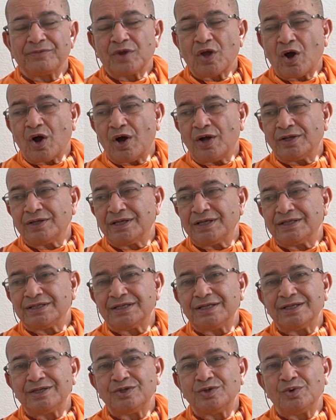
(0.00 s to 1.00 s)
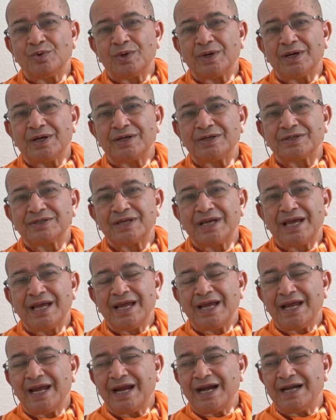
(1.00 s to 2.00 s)
All this is yours.
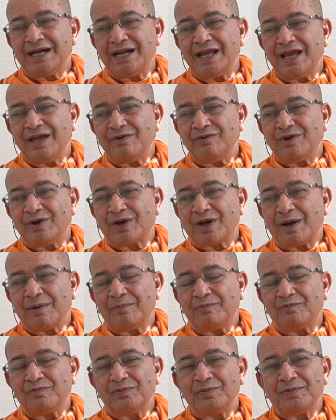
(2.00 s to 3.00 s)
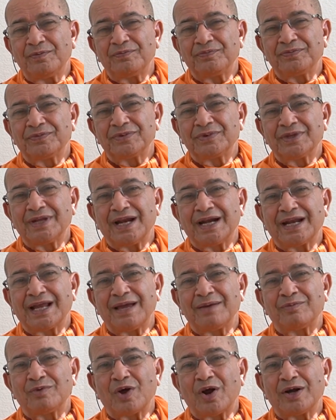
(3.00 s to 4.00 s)
A day will come that I
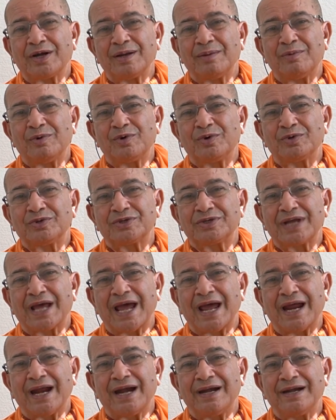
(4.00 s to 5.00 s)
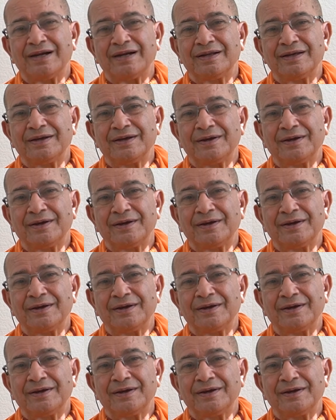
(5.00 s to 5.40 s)
am not able to stand.